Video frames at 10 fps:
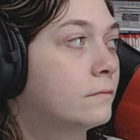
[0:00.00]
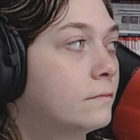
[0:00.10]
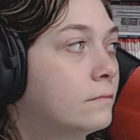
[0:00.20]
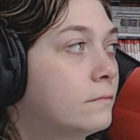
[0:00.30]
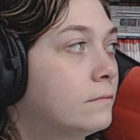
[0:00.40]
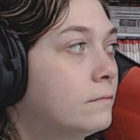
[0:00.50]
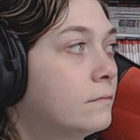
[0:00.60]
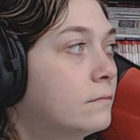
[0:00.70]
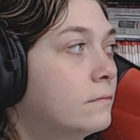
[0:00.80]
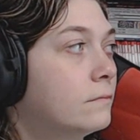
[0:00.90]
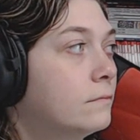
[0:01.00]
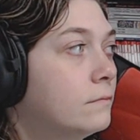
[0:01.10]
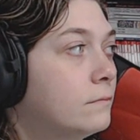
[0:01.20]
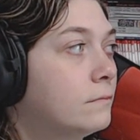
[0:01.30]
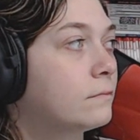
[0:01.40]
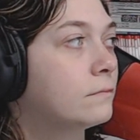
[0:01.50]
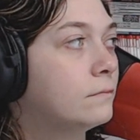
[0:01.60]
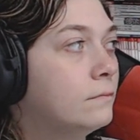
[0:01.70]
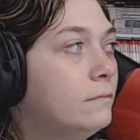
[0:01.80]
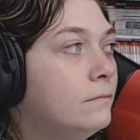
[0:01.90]

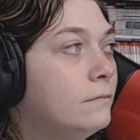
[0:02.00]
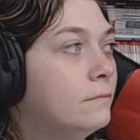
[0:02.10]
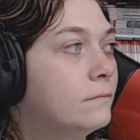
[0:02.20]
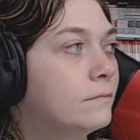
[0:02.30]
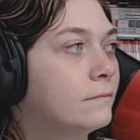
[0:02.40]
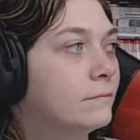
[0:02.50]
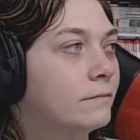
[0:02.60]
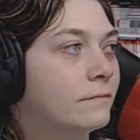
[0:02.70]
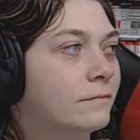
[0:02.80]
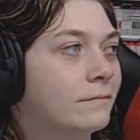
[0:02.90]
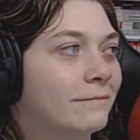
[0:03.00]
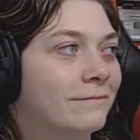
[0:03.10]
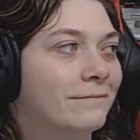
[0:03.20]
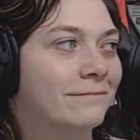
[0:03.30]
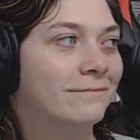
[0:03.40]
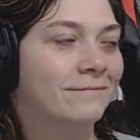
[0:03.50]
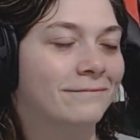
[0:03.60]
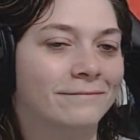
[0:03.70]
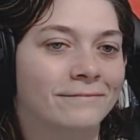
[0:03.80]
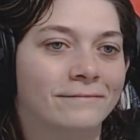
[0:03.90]

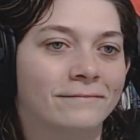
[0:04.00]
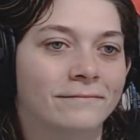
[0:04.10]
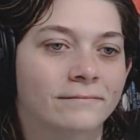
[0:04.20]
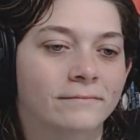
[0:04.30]
(not speaking)